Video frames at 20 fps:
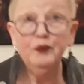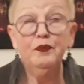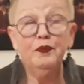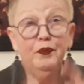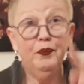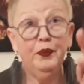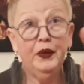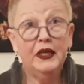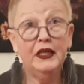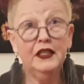
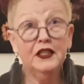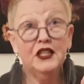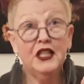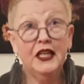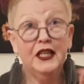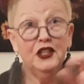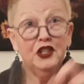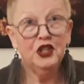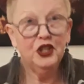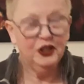Pay
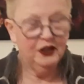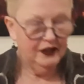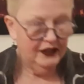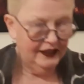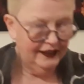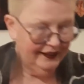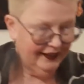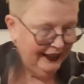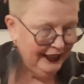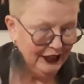attention,
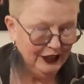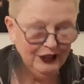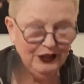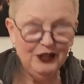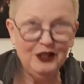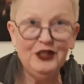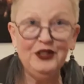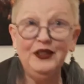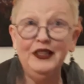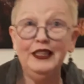is said in
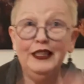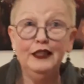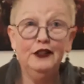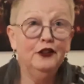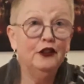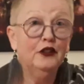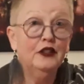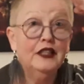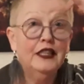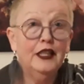Australia, and you
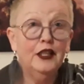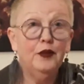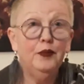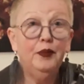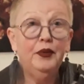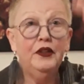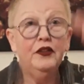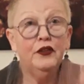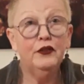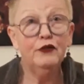could get a
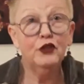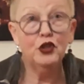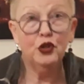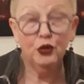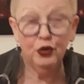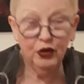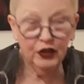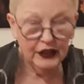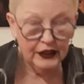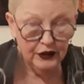piece of
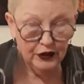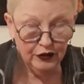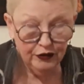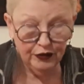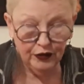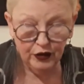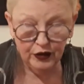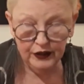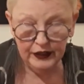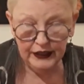chalk in your
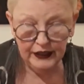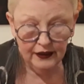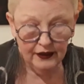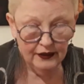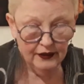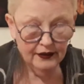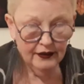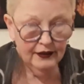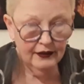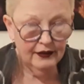forehead.
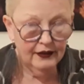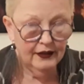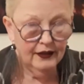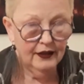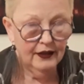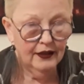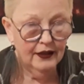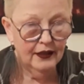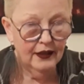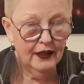
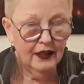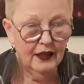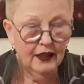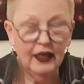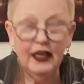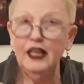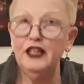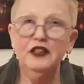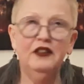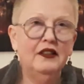
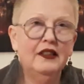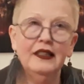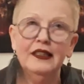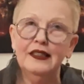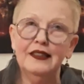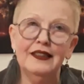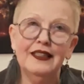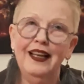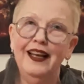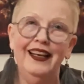I don't think
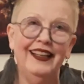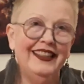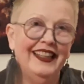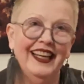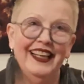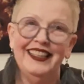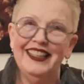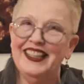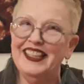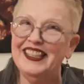it's like
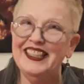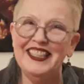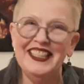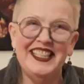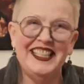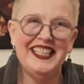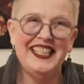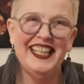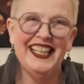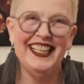that
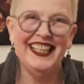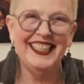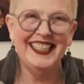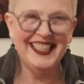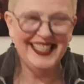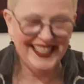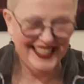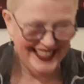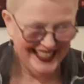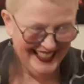these
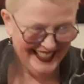days.